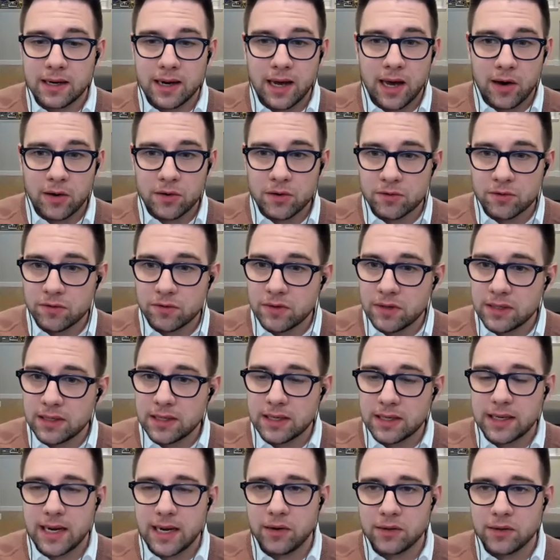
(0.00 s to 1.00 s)
and how you're
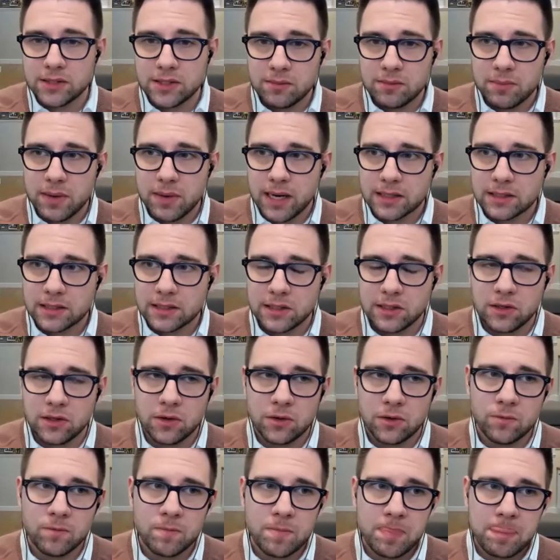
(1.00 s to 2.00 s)
feeling and how it's impacting
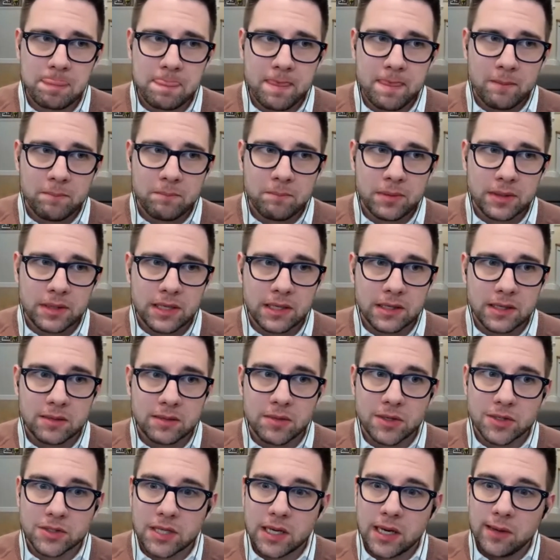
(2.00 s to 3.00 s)
you. But then the
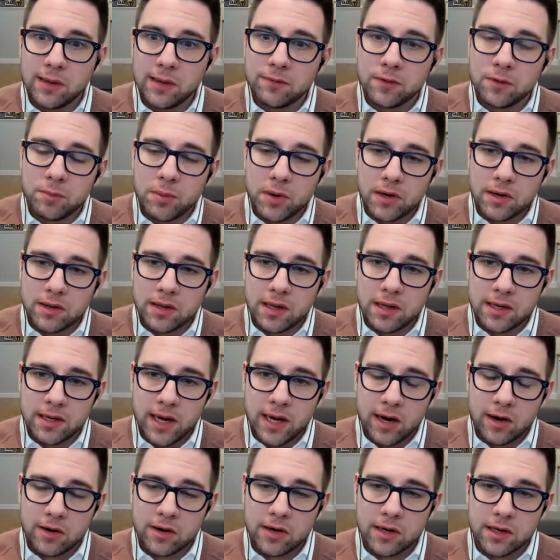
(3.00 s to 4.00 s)
most helpful part of that
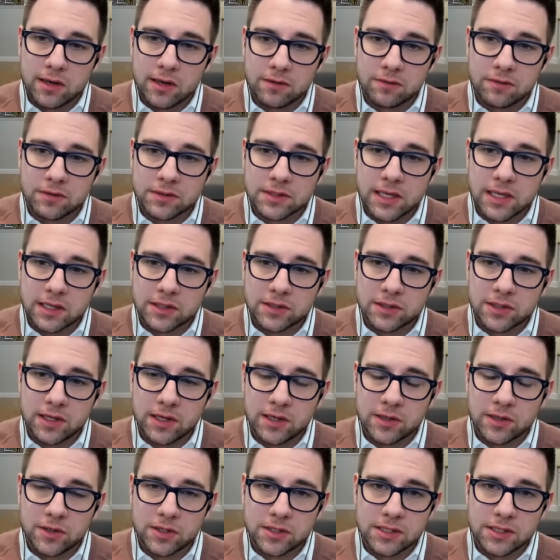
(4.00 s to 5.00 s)
narrative is actually
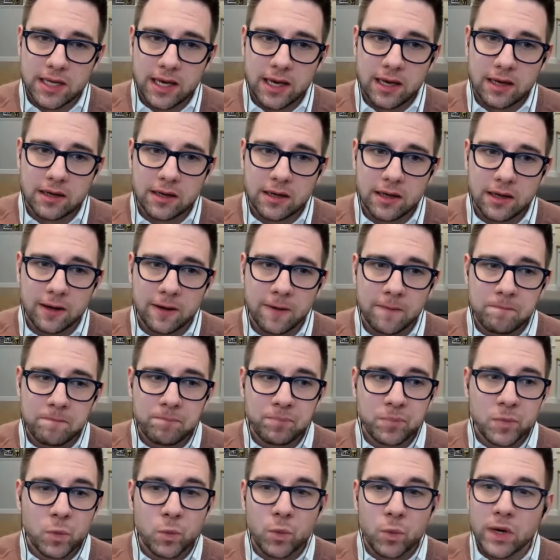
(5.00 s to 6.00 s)
understanding
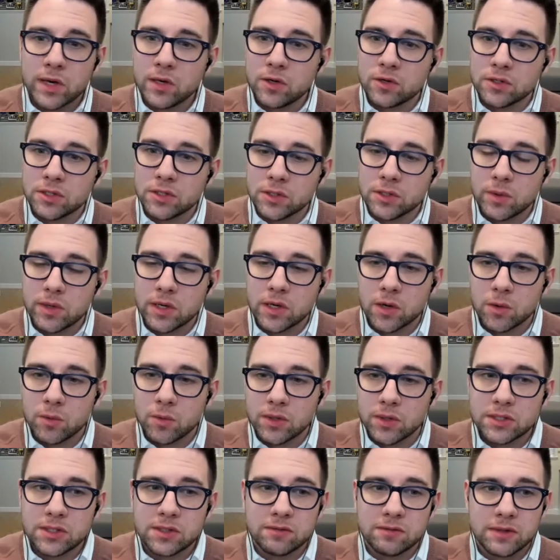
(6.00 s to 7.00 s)
what you're doing or
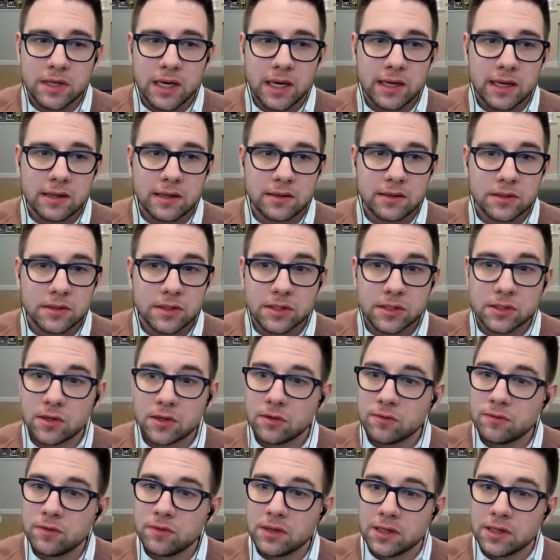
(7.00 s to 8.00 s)
what you've done to
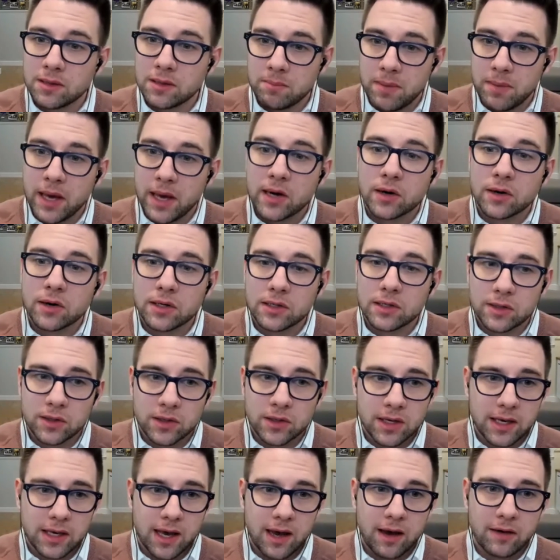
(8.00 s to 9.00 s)
start feeling better and
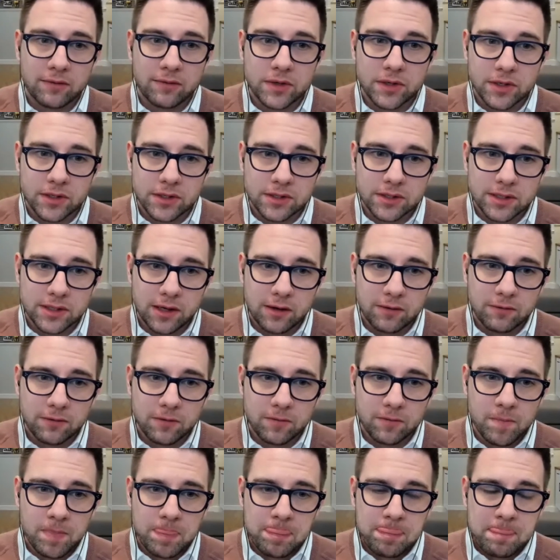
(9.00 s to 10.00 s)
looking after yourself.
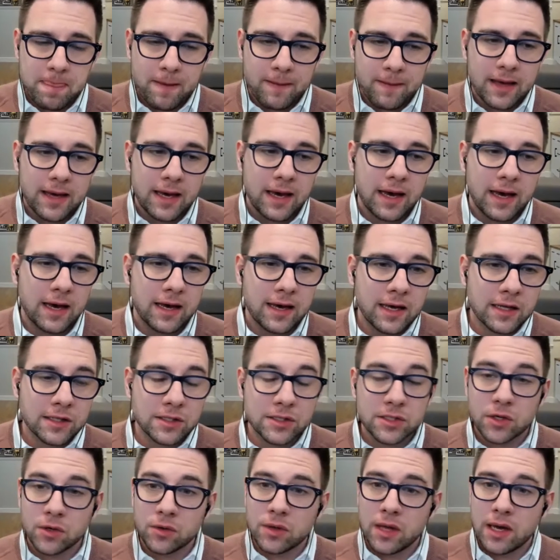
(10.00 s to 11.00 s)
Uh, and
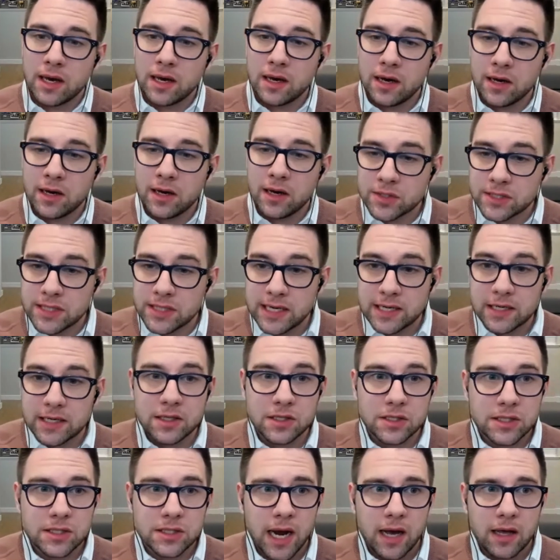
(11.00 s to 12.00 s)
so that understanding
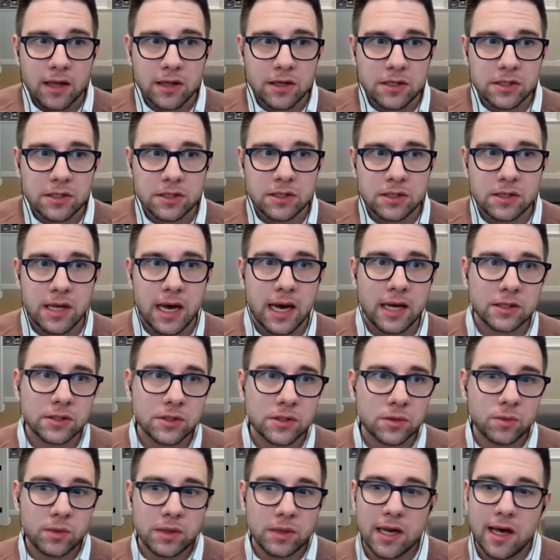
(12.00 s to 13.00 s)
the challenge, that's
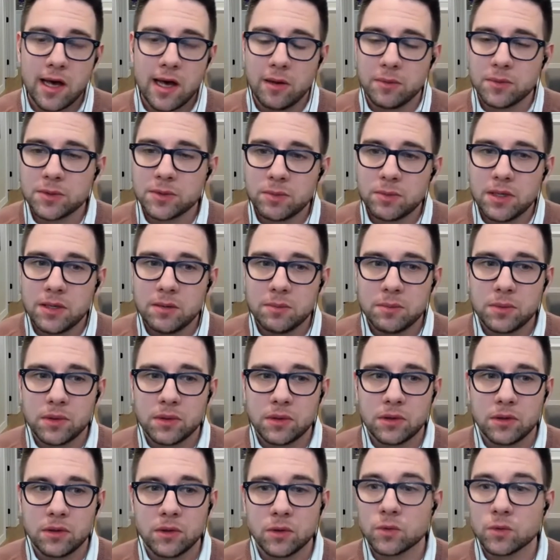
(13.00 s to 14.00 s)
what helps
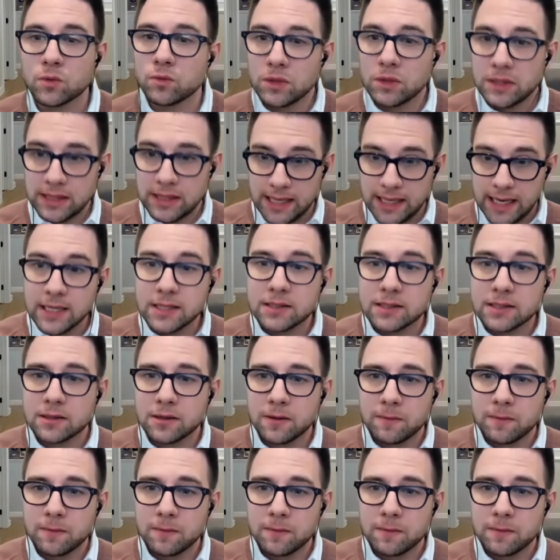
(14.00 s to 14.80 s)
people relate.